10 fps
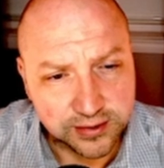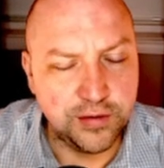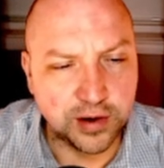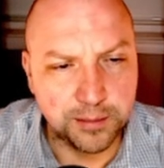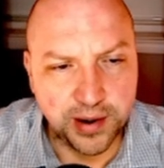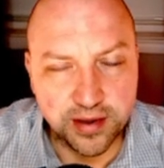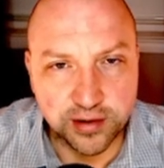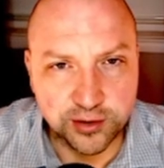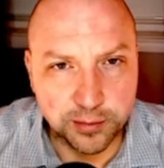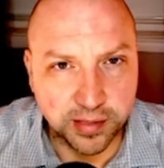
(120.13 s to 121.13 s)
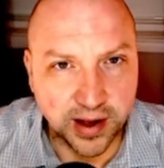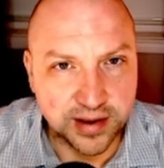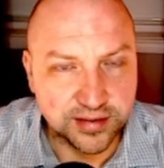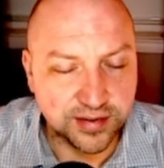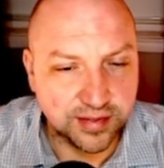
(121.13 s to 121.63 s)
If you compare the two
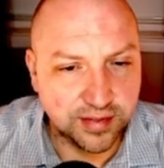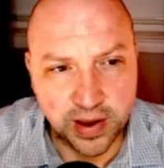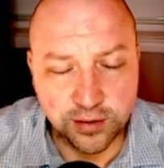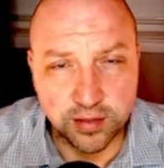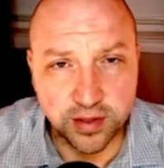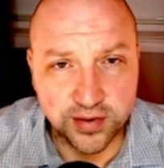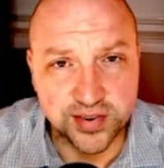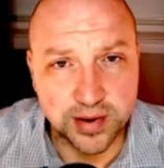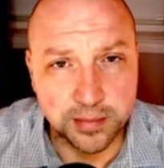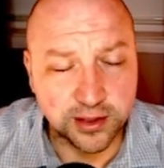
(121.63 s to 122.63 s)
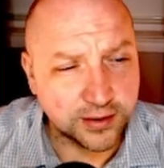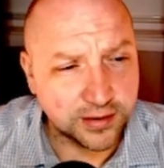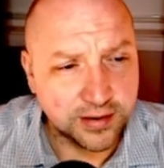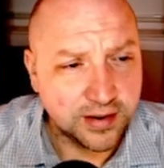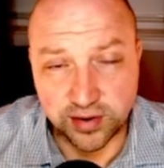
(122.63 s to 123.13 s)
plots, they do look
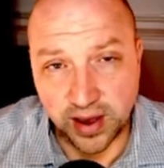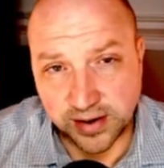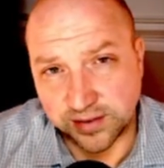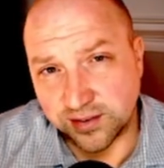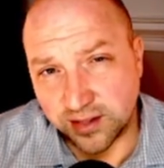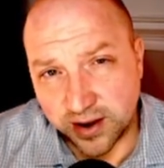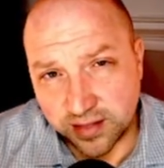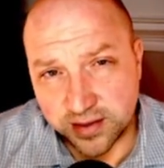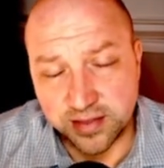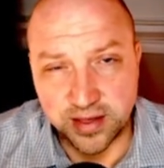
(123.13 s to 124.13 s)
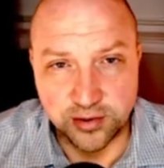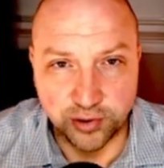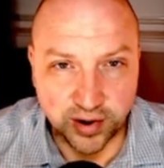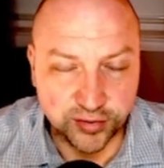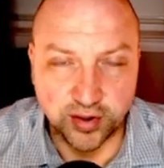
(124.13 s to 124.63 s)
similar. It's likely that
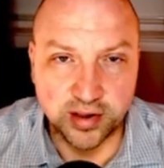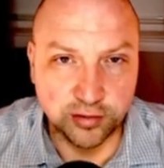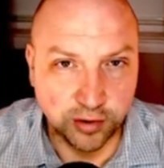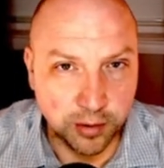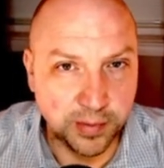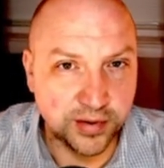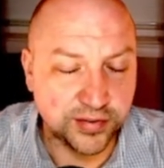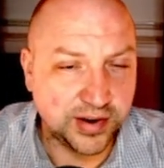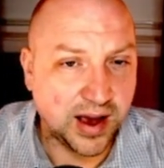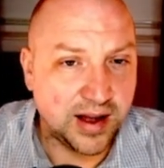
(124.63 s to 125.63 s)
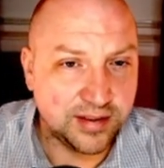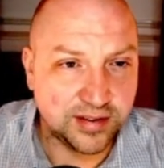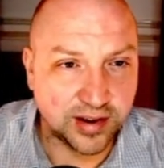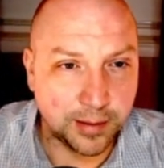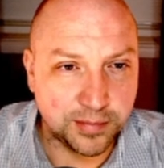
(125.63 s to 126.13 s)
Drechsel and Aroba's
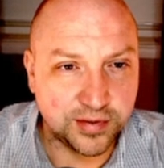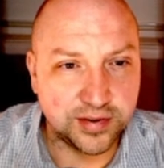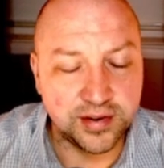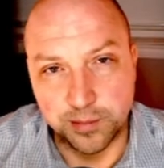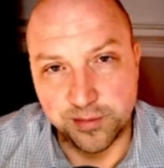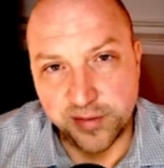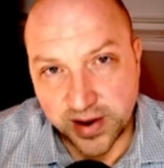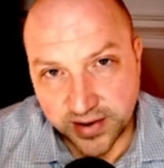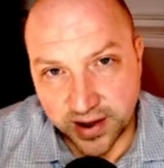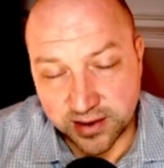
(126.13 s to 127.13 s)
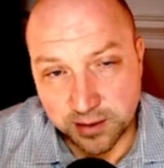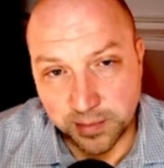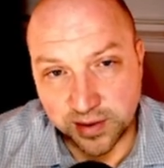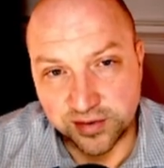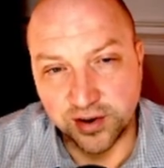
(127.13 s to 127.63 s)
concepts from Fed
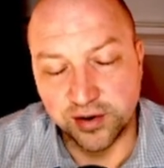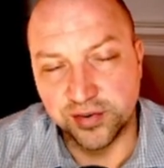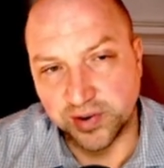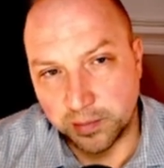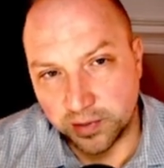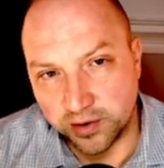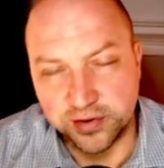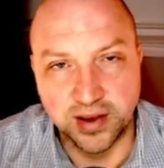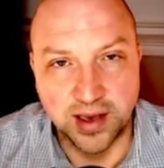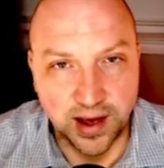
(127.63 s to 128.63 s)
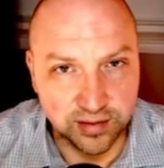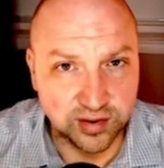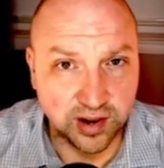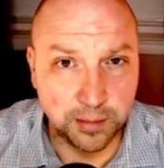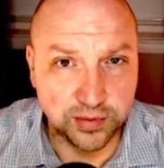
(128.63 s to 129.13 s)
documents are similar to
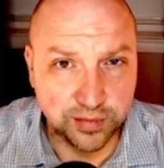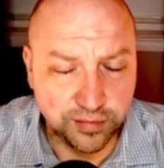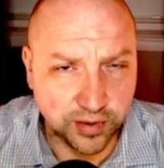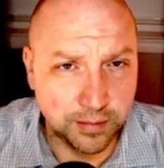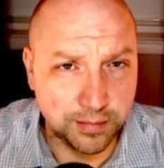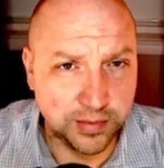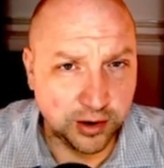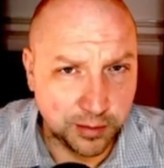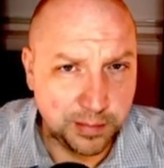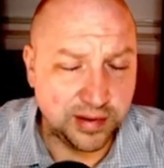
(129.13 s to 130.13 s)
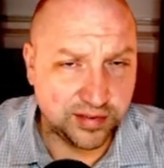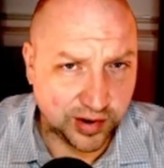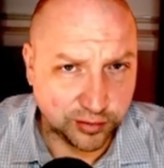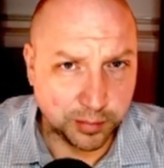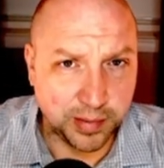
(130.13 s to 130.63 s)
concepts from the European
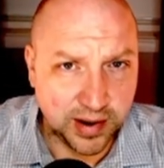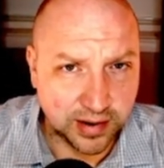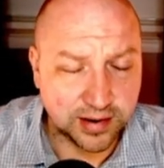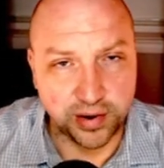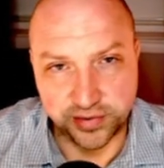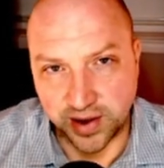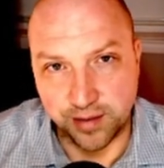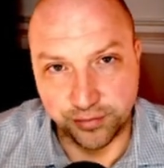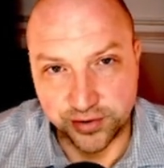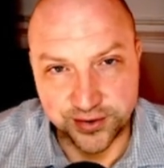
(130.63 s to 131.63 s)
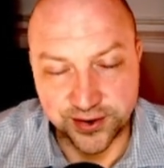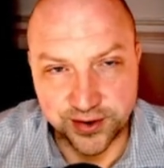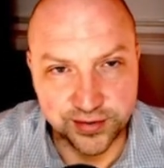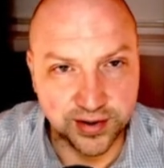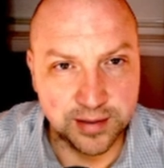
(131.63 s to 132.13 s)
Central Bank press
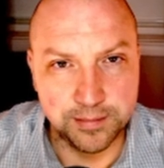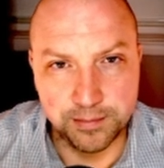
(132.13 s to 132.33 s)
conferences and